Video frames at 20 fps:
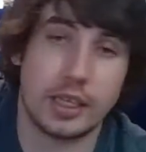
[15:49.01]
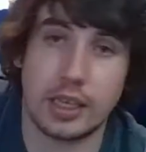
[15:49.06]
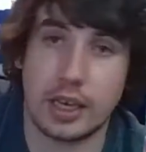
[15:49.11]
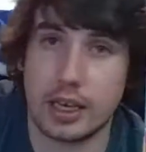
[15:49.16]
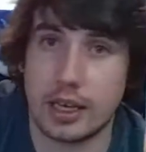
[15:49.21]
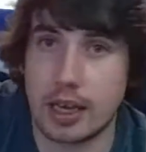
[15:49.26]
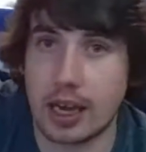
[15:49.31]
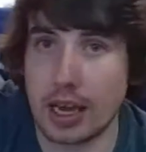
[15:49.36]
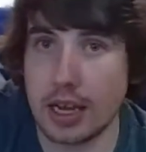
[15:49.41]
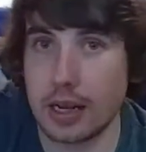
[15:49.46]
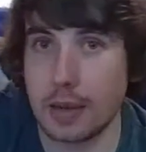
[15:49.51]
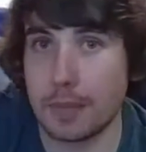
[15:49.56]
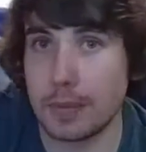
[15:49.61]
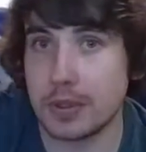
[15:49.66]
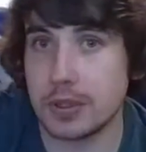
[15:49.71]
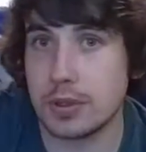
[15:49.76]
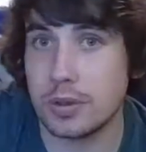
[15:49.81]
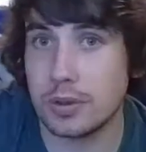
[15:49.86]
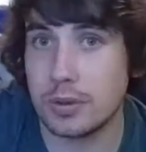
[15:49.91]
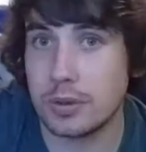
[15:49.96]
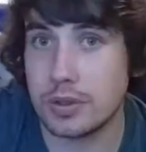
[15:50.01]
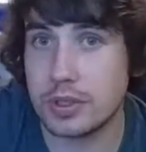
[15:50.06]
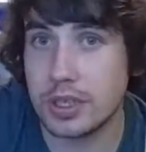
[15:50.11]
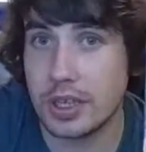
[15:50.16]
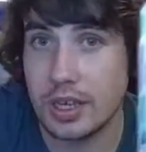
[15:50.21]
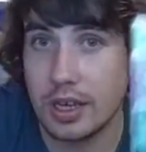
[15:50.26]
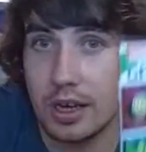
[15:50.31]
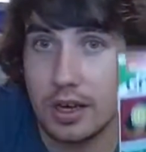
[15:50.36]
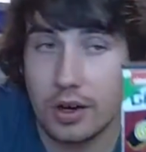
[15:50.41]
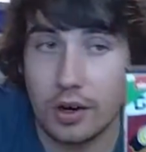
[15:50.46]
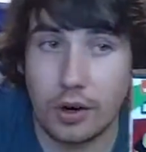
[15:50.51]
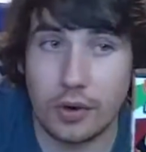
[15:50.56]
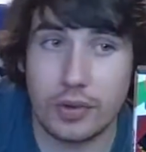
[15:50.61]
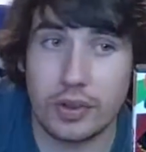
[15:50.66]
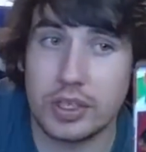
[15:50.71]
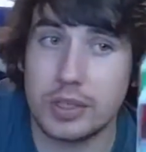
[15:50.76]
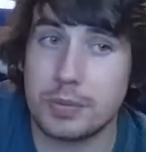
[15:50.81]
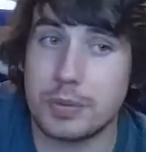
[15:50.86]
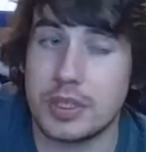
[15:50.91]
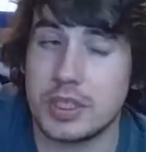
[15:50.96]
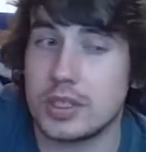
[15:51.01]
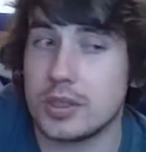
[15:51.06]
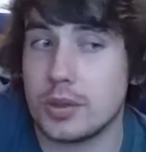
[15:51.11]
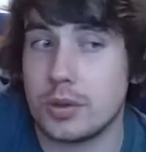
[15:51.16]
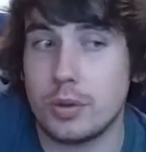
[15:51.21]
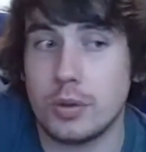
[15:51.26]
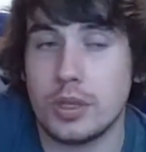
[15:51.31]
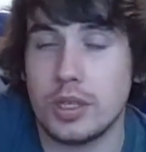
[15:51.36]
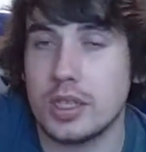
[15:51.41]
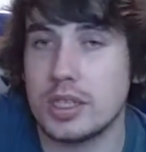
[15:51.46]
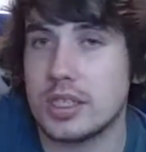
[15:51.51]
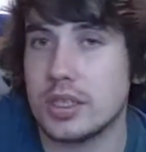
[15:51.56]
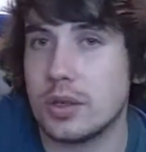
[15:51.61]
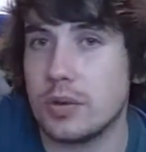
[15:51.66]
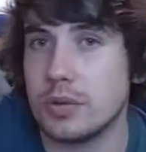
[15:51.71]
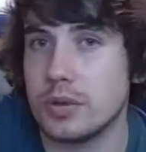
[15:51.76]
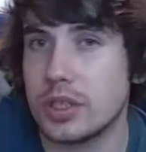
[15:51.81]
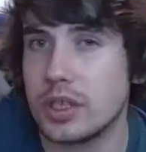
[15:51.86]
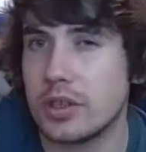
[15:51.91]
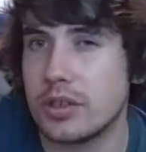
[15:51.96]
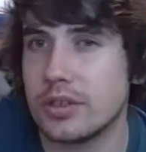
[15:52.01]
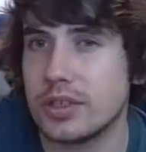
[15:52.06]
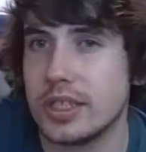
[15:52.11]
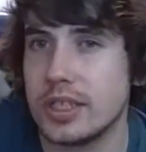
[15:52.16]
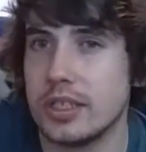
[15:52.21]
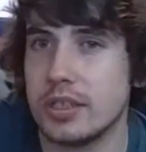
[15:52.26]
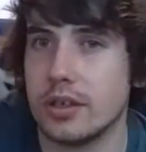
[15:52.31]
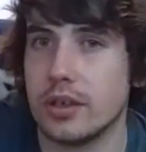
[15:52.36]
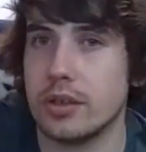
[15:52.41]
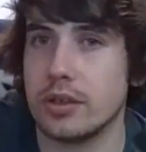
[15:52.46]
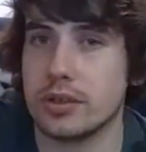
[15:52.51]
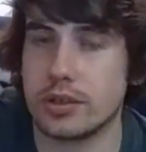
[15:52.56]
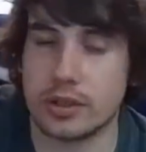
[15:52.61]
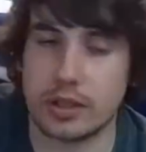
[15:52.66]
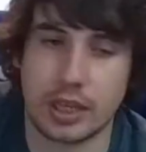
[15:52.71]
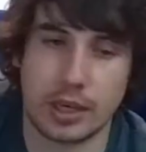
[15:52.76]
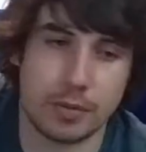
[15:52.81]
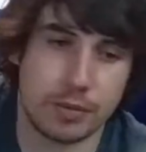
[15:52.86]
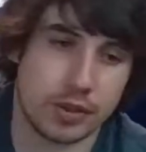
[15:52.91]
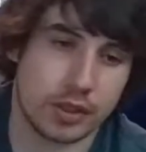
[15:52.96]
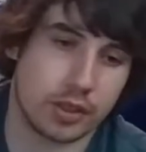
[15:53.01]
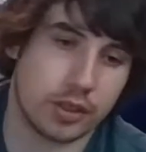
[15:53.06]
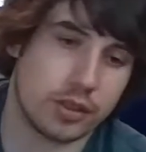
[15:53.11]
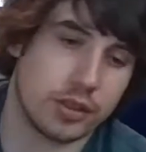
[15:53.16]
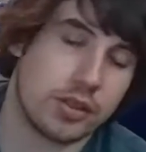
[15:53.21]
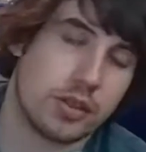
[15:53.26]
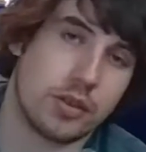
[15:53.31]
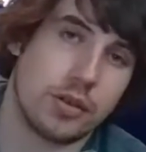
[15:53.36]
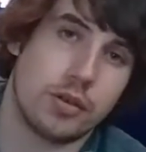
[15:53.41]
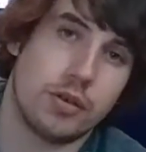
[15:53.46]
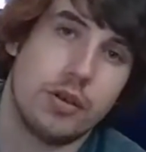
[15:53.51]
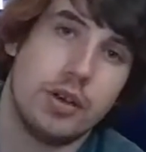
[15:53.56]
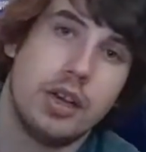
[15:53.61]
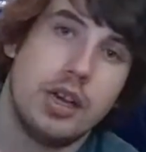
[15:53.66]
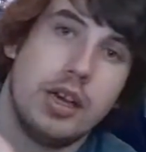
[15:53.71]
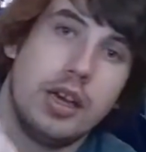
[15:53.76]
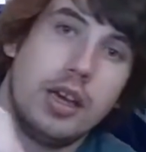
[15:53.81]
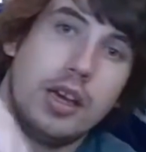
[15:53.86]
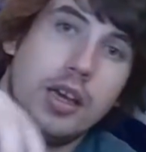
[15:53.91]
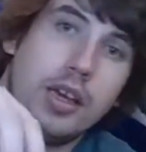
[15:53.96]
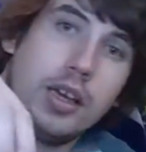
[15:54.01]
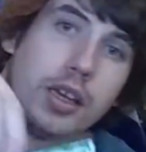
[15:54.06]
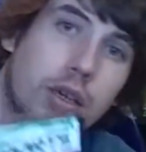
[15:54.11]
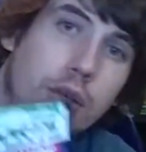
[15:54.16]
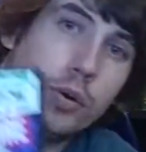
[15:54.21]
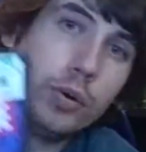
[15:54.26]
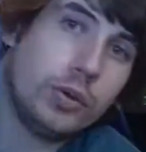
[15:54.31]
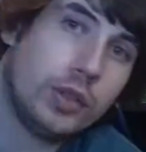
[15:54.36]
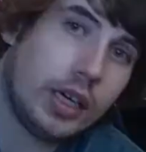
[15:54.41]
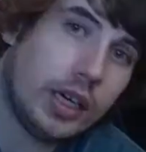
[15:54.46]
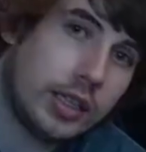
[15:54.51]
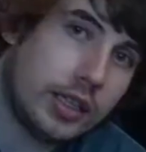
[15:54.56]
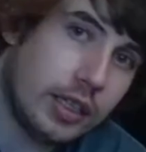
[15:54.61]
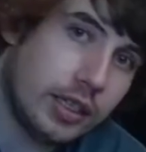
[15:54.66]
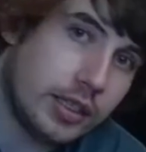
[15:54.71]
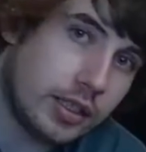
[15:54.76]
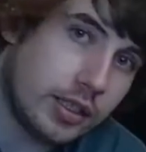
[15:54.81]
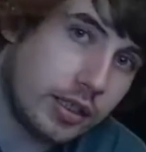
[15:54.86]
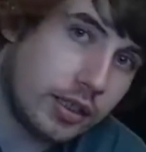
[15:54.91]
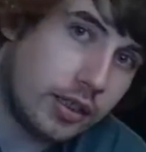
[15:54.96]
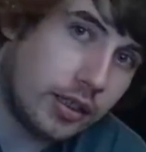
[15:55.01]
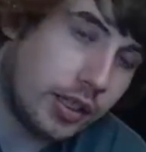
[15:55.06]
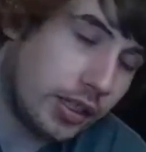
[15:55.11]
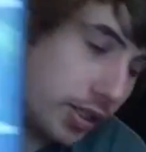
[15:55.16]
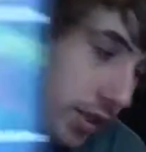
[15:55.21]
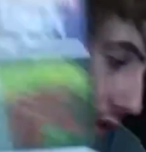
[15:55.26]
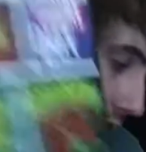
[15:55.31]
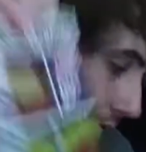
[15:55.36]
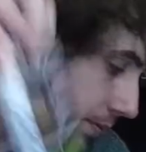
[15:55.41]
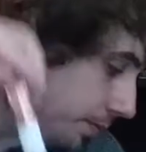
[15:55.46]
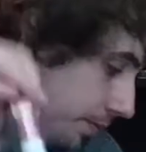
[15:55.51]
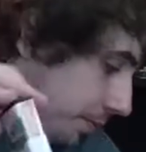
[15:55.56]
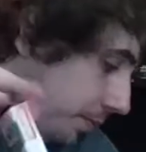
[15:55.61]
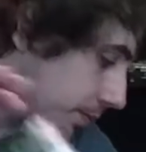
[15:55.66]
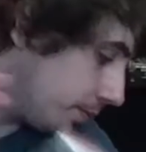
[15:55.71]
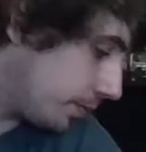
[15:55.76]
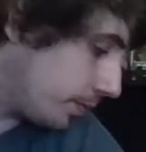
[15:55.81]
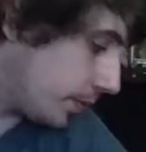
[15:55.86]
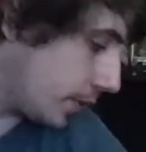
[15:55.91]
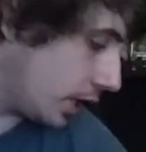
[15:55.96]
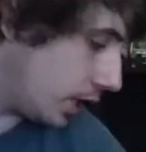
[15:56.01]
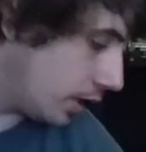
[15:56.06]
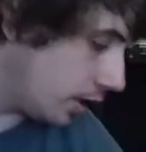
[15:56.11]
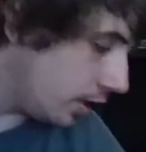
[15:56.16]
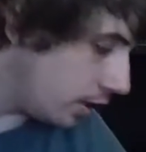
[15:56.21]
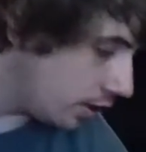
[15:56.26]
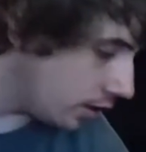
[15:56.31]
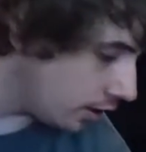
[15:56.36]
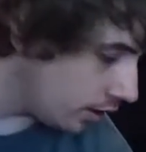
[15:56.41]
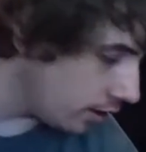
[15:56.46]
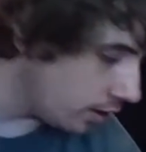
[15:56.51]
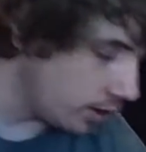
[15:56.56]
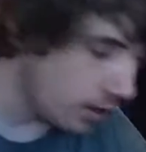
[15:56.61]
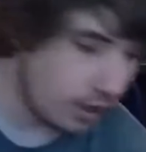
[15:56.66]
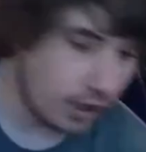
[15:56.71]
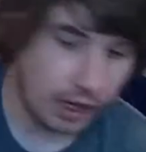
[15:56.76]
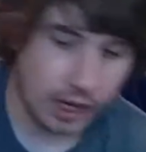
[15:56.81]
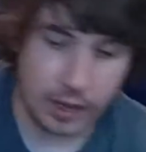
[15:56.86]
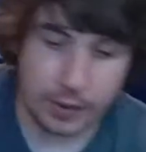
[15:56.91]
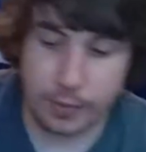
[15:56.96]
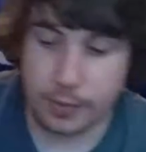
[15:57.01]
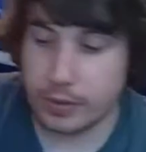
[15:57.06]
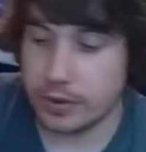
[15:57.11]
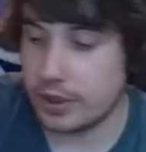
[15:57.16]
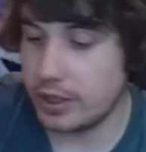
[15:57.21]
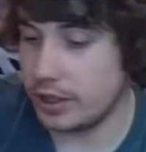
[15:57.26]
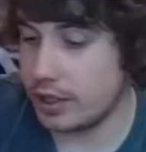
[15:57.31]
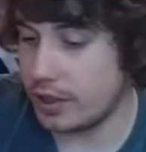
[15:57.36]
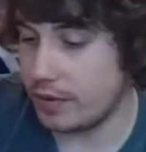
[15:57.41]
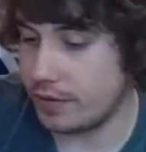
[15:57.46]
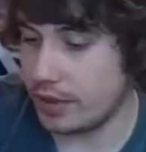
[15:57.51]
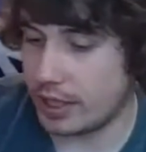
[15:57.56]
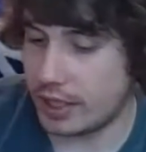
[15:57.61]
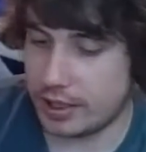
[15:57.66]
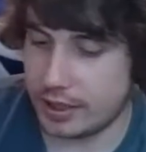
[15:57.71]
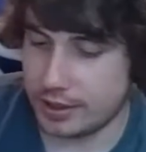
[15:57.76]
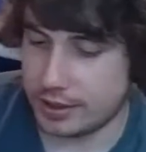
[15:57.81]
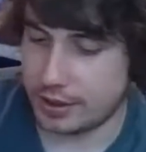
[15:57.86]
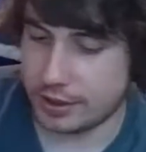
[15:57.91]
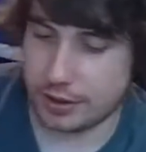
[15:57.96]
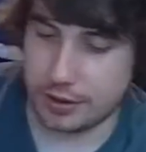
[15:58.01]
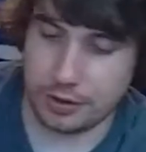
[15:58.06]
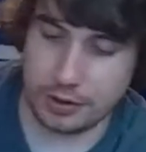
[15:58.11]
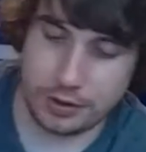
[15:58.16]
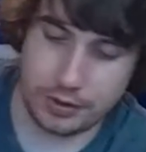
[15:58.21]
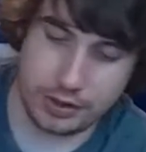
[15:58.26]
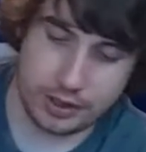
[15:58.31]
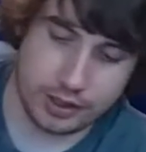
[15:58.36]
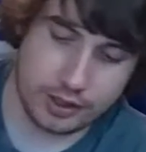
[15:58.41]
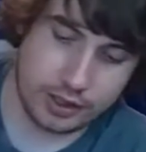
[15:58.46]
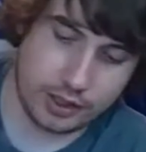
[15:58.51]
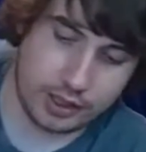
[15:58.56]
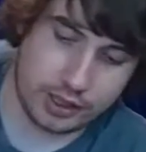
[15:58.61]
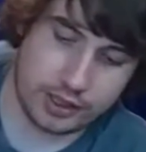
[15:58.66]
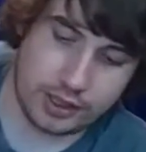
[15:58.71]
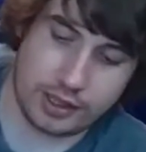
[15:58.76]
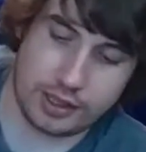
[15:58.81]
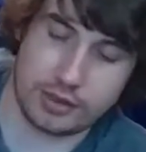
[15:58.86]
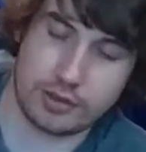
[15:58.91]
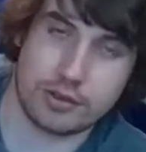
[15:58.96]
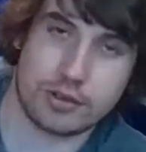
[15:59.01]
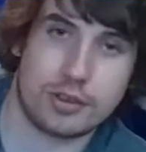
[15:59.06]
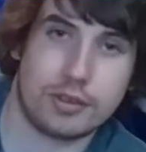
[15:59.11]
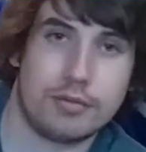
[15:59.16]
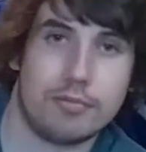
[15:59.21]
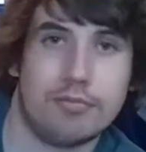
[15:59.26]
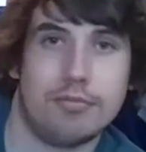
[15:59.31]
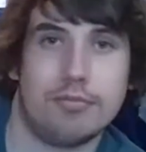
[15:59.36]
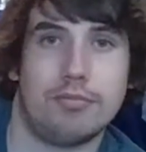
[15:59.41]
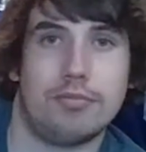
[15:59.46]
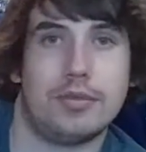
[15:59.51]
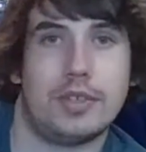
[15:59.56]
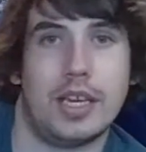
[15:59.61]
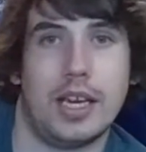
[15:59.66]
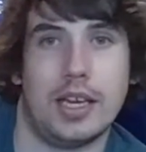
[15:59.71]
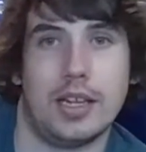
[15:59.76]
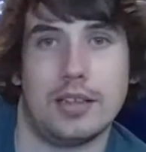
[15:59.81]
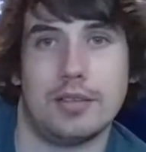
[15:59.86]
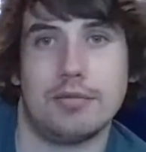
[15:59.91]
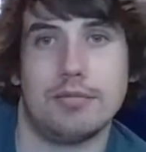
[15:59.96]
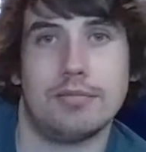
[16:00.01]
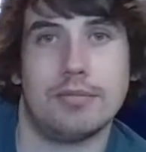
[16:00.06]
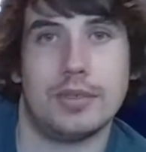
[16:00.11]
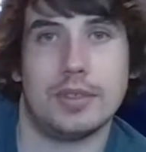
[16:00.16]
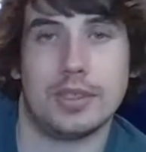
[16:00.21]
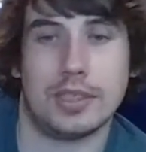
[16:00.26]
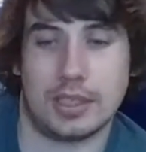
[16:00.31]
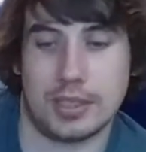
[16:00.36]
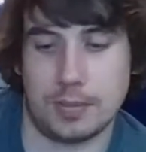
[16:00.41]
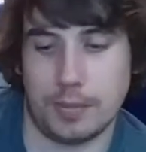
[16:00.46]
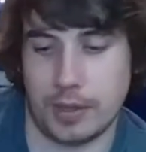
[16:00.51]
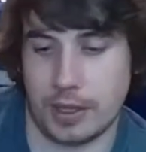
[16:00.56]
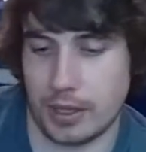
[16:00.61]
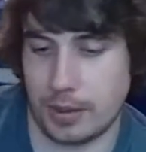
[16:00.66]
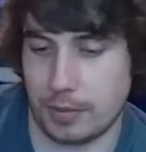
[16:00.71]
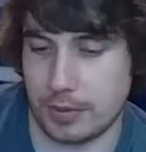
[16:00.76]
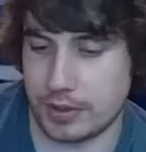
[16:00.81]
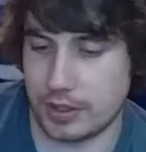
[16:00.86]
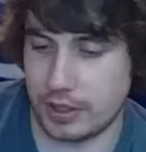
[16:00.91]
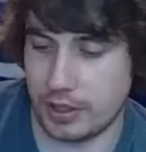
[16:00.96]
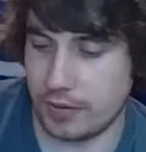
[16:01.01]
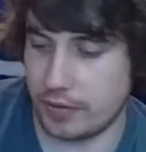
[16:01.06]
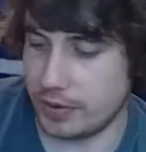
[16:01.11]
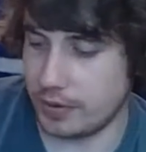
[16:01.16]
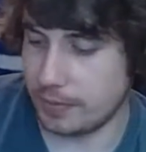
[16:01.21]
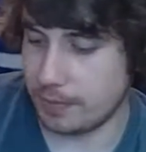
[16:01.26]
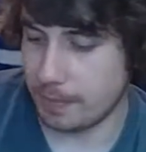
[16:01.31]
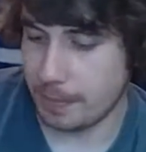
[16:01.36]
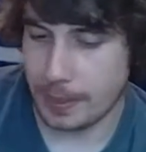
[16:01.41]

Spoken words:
Yeah, 8 episodes on this, but it's cool. It was under $10 on Amazon, so cool to add that to the collection. I really love 90s Nickelodeon. I just can't explain how much I love it.